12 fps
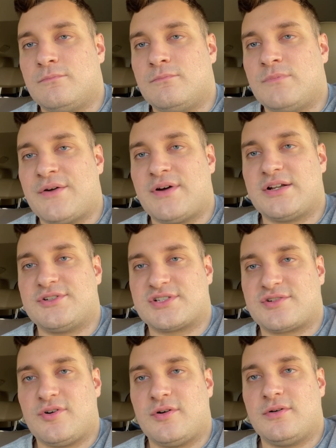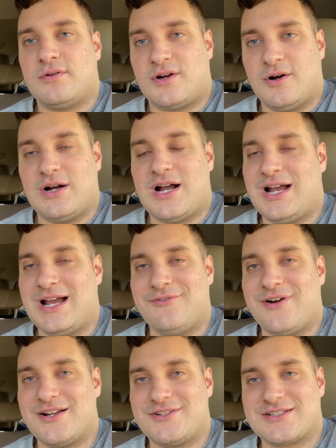I'd rather just go
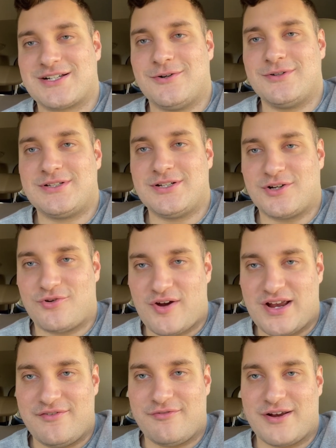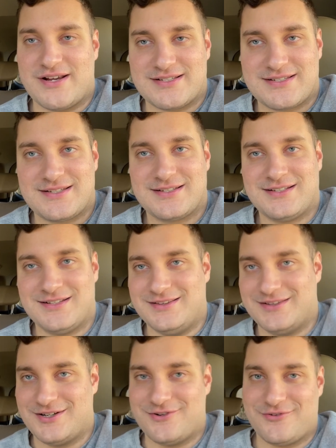into the grave race.
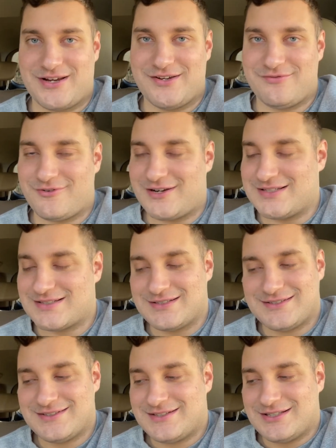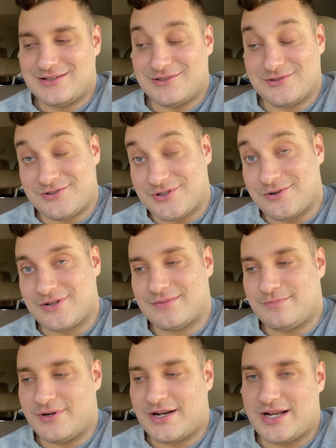The grave race. Little joke.
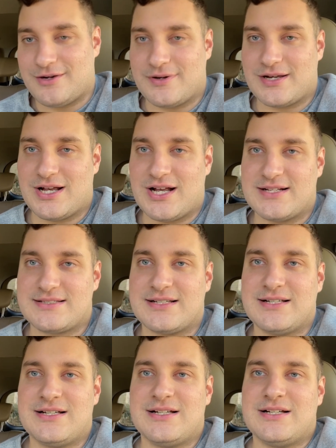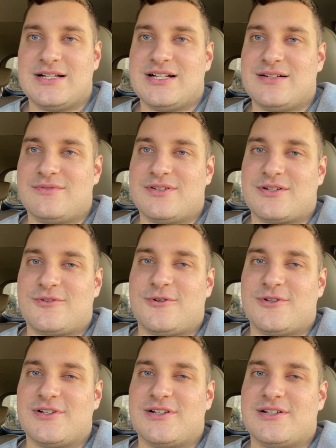But anyway, guys, I'm gonna
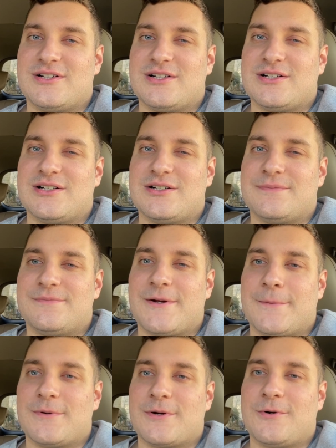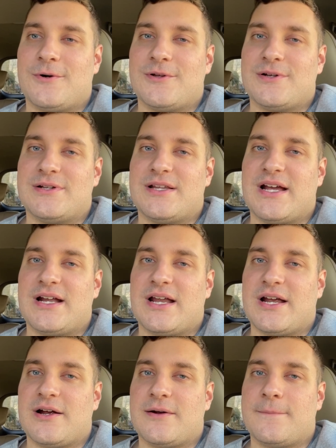call it a day
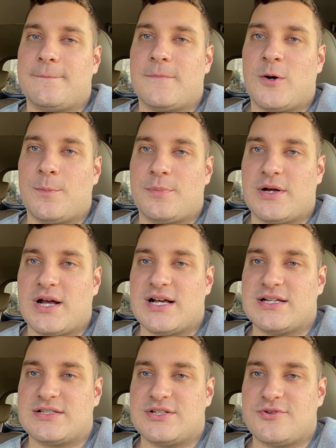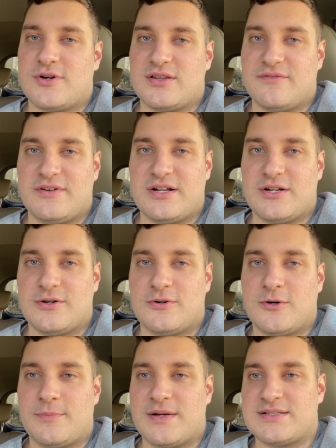there. Hope you guys enjoyed the video.
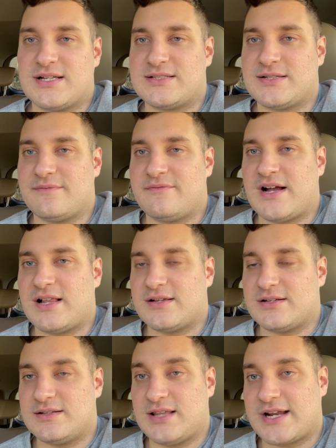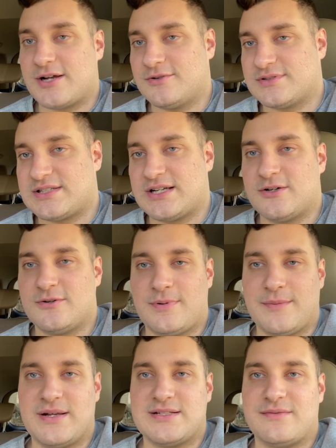Hope I said some valid, like I always say, I hope
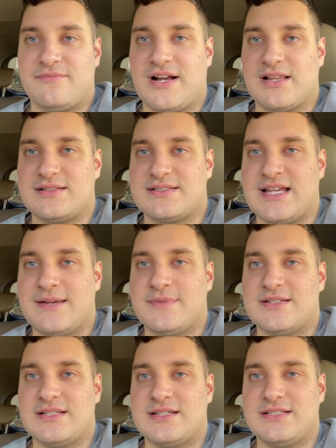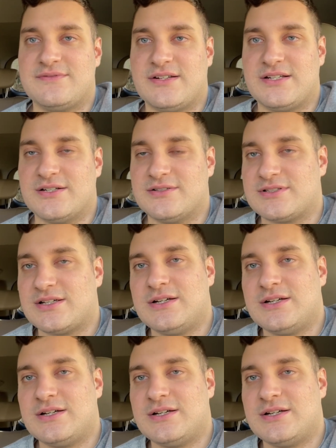I made some valid statements in these videos.